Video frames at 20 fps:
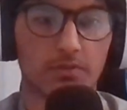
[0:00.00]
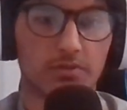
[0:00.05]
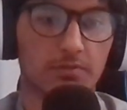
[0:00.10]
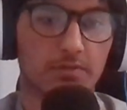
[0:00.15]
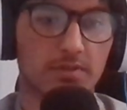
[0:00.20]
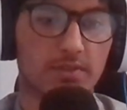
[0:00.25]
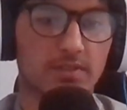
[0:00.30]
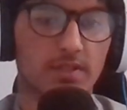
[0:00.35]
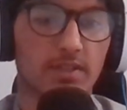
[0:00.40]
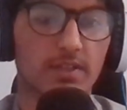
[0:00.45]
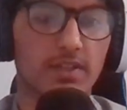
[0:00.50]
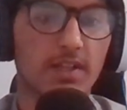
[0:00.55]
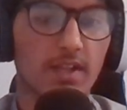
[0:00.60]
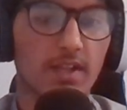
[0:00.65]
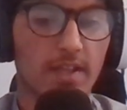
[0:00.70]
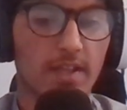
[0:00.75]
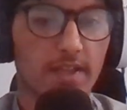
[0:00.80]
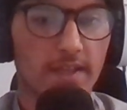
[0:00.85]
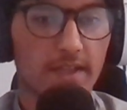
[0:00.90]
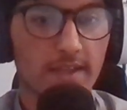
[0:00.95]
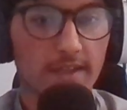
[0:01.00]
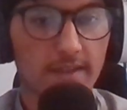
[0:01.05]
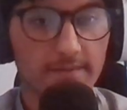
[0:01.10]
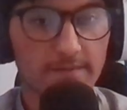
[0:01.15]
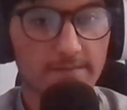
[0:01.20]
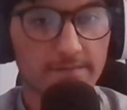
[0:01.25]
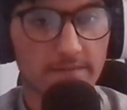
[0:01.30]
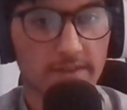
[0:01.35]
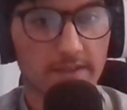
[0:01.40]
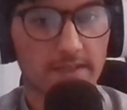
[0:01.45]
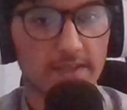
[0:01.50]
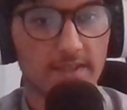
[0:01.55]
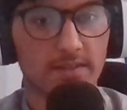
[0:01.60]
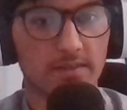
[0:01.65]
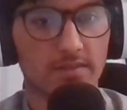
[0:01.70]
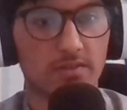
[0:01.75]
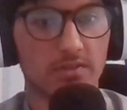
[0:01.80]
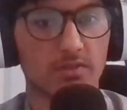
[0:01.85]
So you can say if int